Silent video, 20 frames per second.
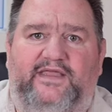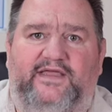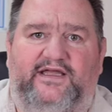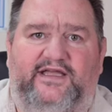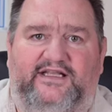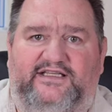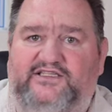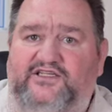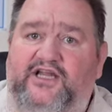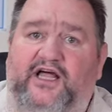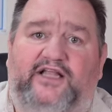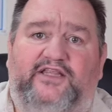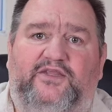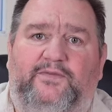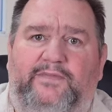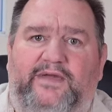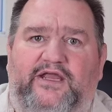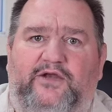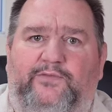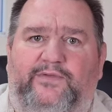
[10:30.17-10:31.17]
it's not the
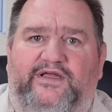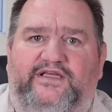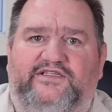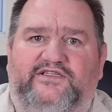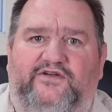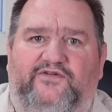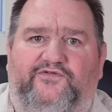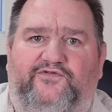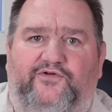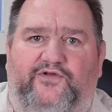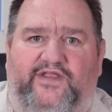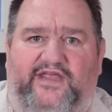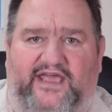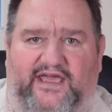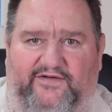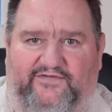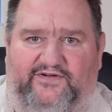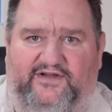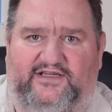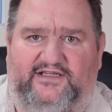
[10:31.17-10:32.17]
main reason for the
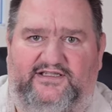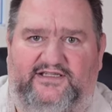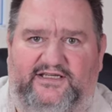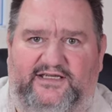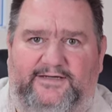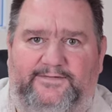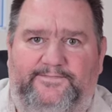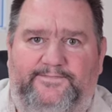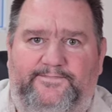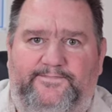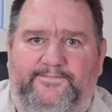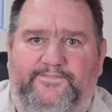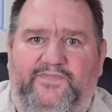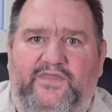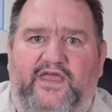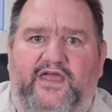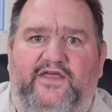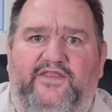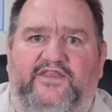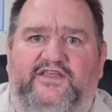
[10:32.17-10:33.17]
efficacy.
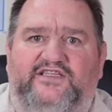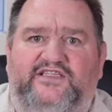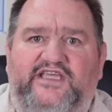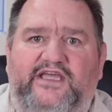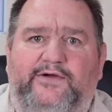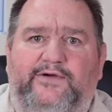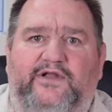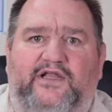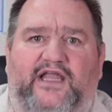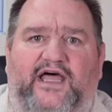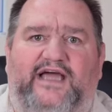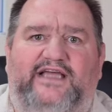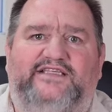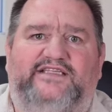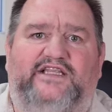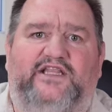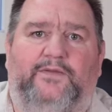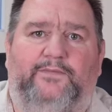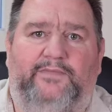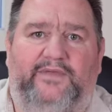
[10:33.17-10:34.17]
The secret lies
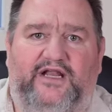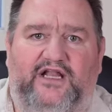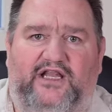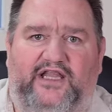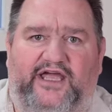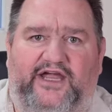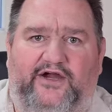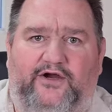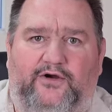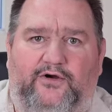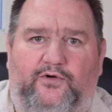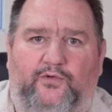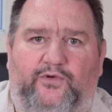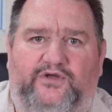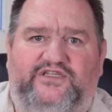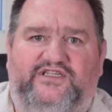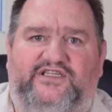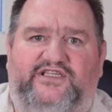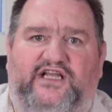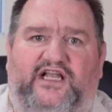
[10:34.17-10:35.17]
in the middle layer,
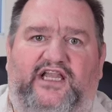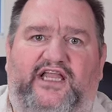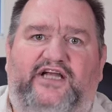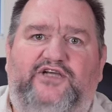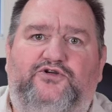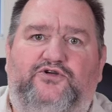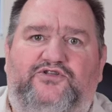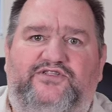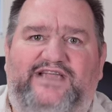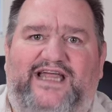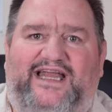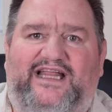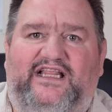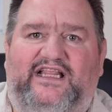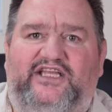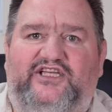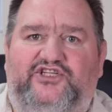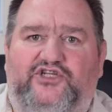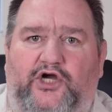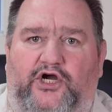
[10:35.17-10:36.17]
which is an
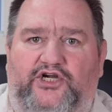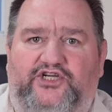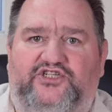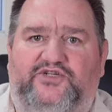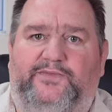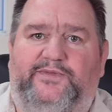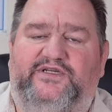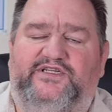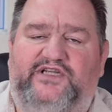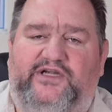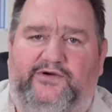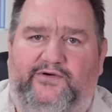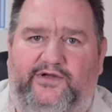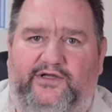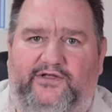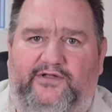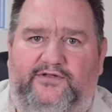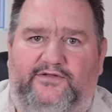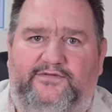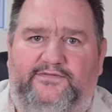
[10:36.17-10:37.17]
electrostatically charged
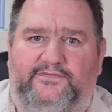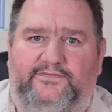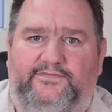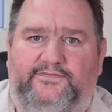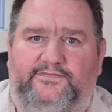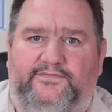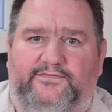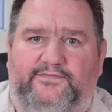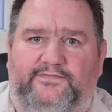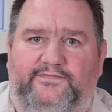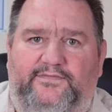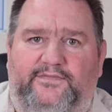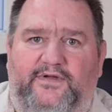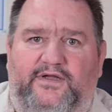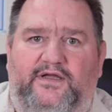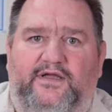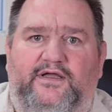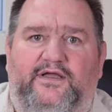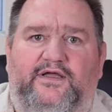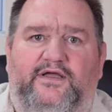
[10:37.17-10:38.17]
material.
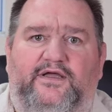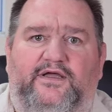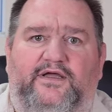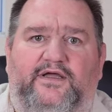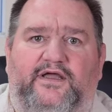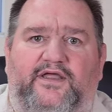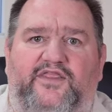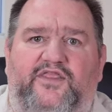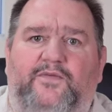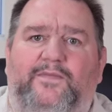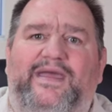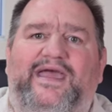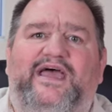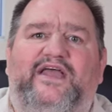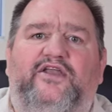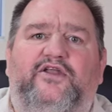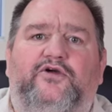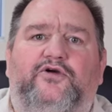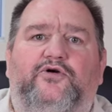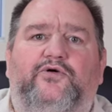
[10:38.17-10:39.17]
The
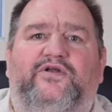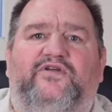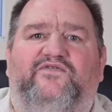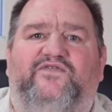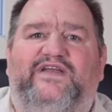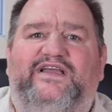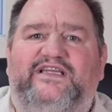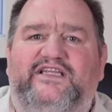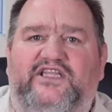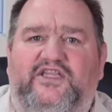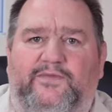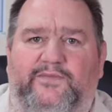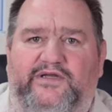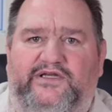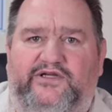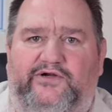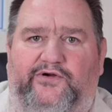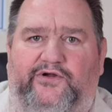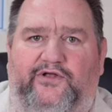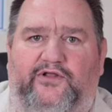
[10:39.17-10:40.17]
man who invented the
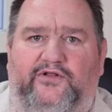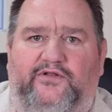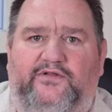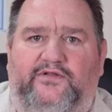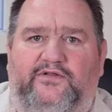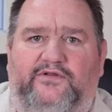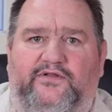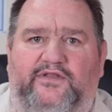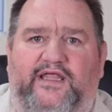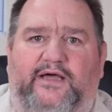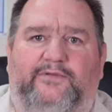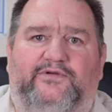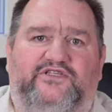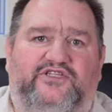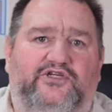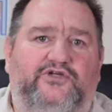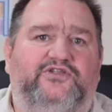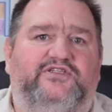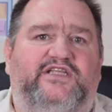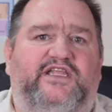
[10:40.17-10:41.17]
material that was
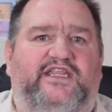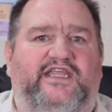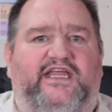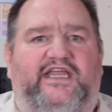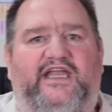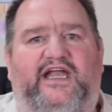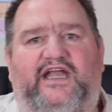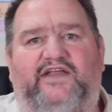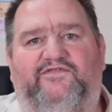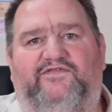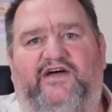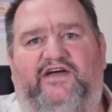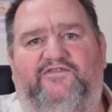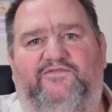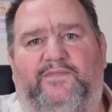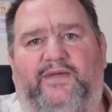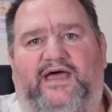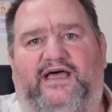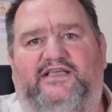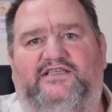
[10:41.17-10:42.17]
used in the N
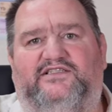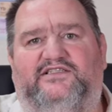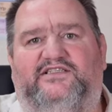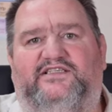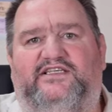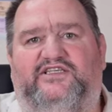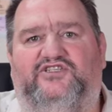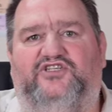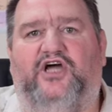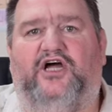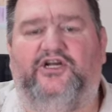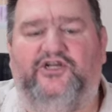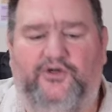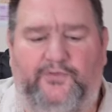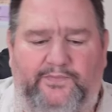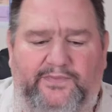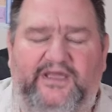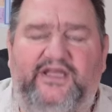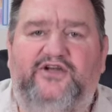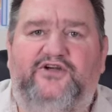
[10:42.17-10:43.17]
ninety-five masks is Doctor
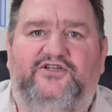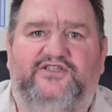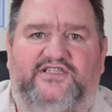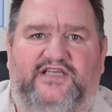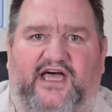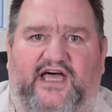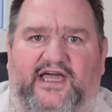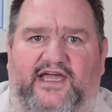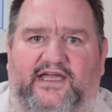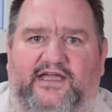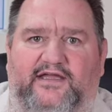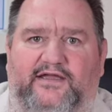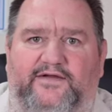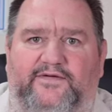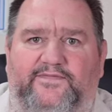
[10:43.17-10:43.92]
Peter Tsai.